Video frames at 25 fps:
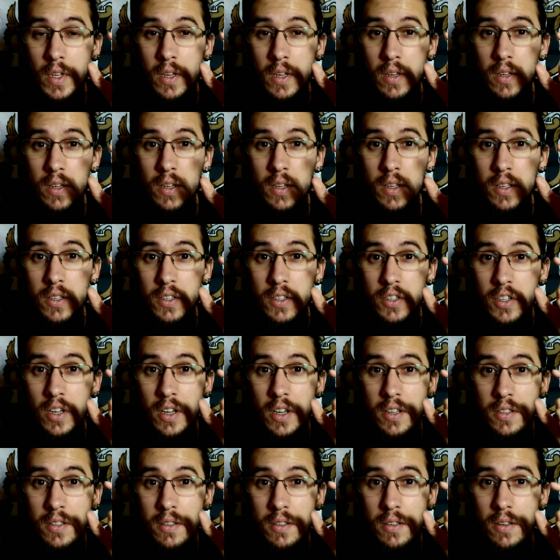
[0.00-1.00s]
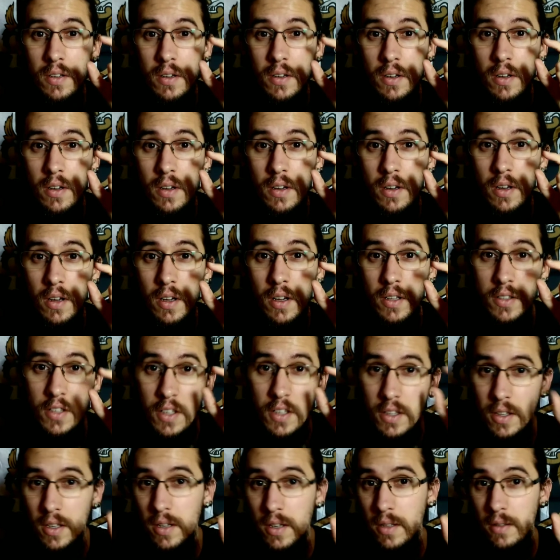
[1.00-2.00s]
He's just uh, a, an
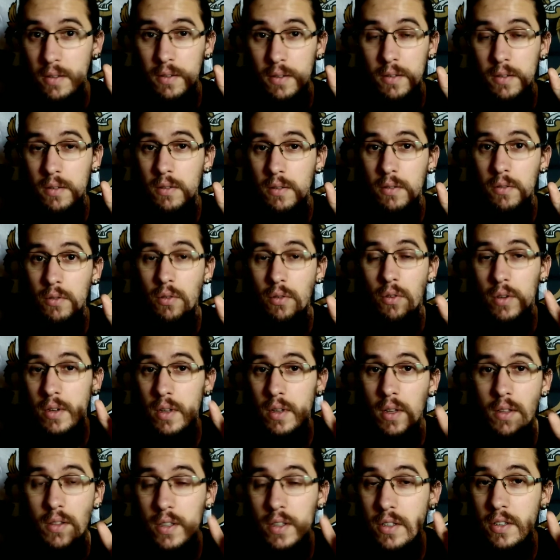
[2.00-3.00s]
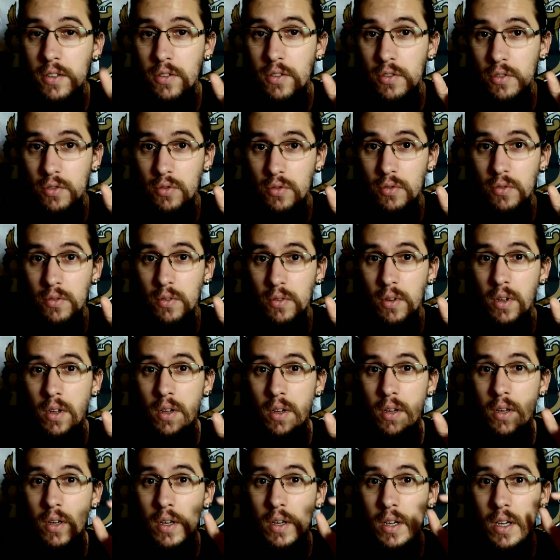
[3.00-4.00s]
idiot. Look, this is the truth.
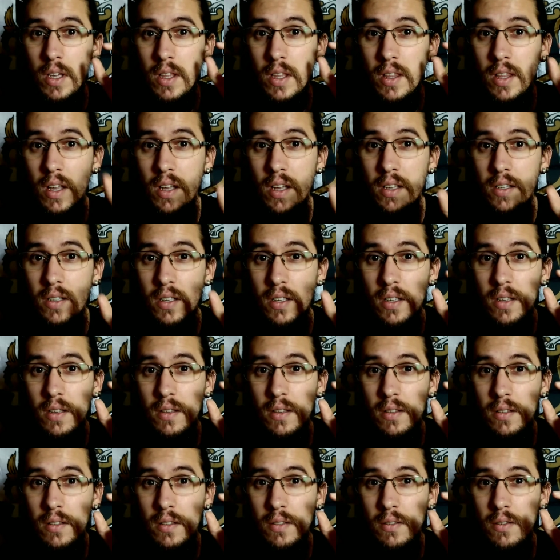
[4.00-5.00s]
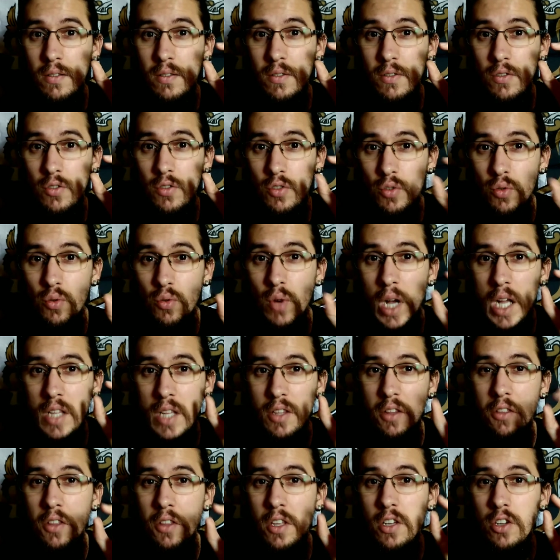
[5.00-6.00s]
He doesn't do
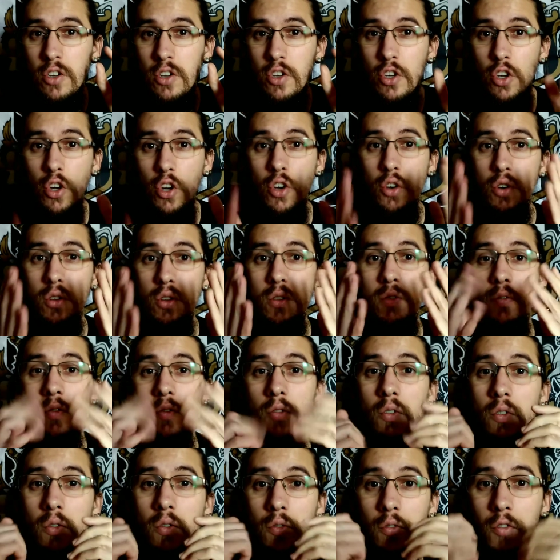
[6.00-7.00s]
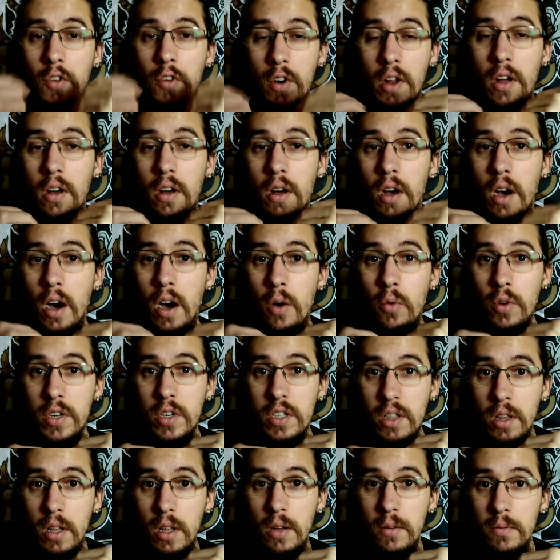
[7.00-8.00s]
anything good for our, our
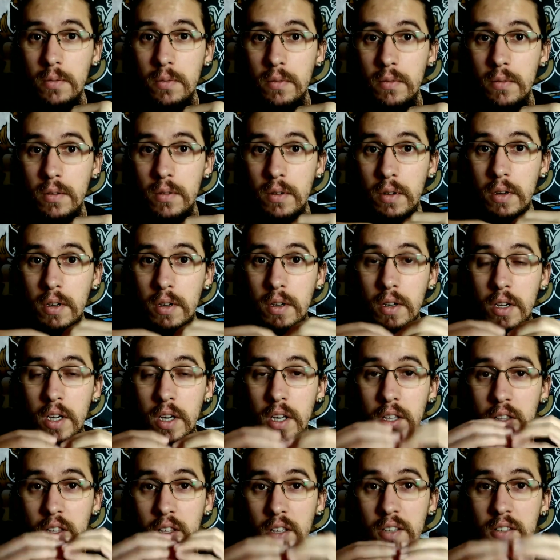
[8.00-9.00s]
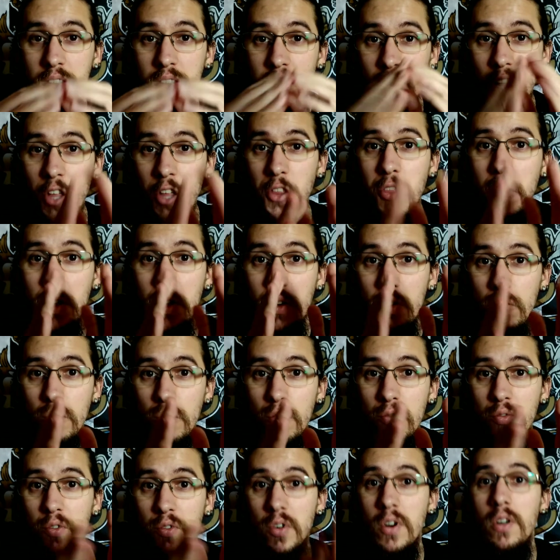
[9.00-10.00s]
club. It does nothing good
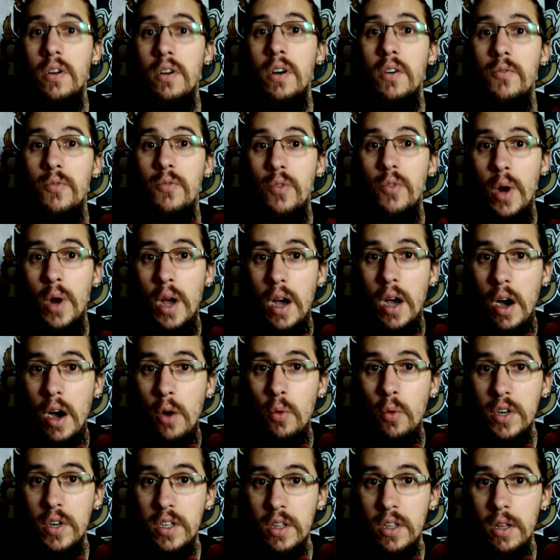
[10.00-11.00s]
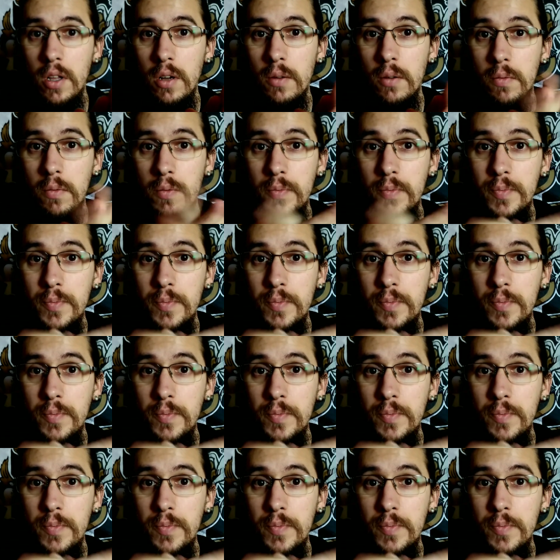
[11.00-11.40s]
for our, for our club.